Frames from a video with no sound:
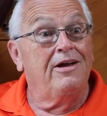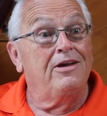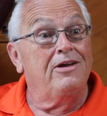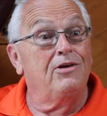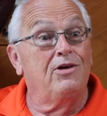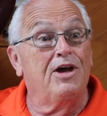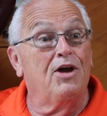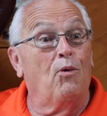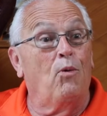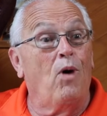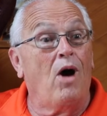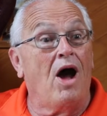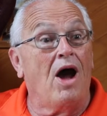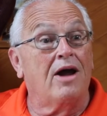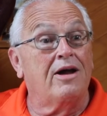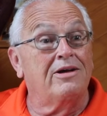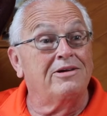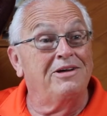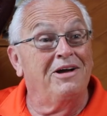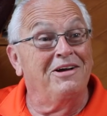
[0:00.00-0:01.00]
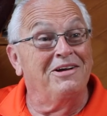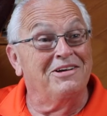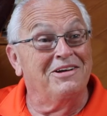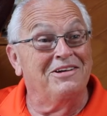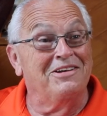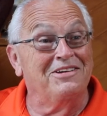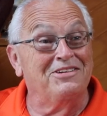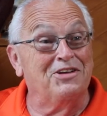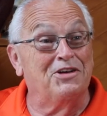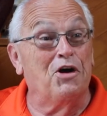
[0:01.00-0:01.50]
you get a walk
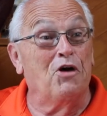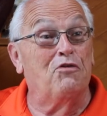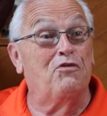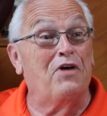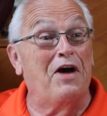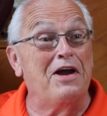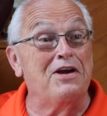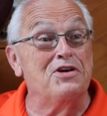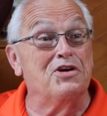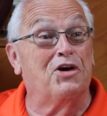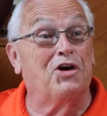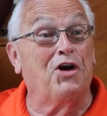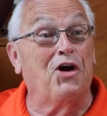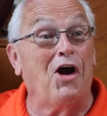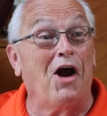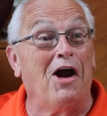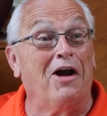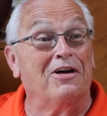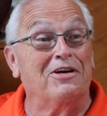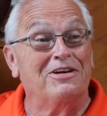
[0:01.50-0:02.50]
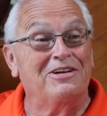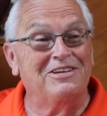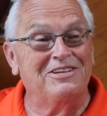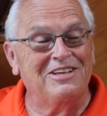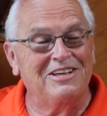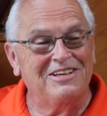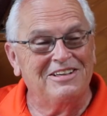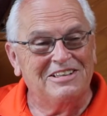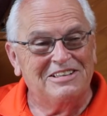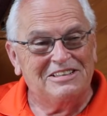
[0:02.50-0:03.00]
to go find your car.
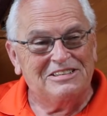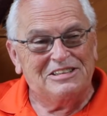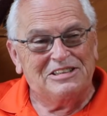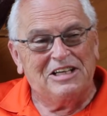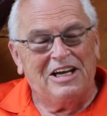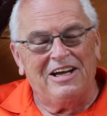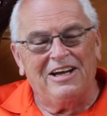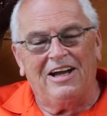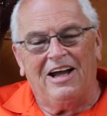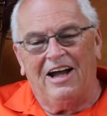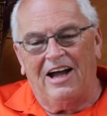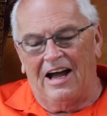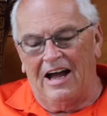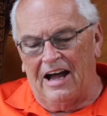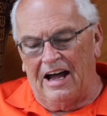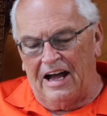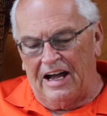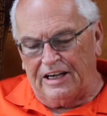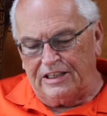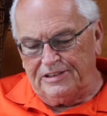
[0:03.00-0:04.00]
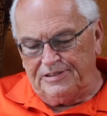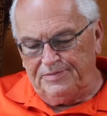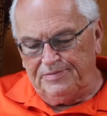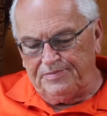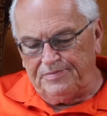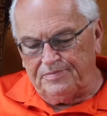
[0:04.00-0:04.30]
But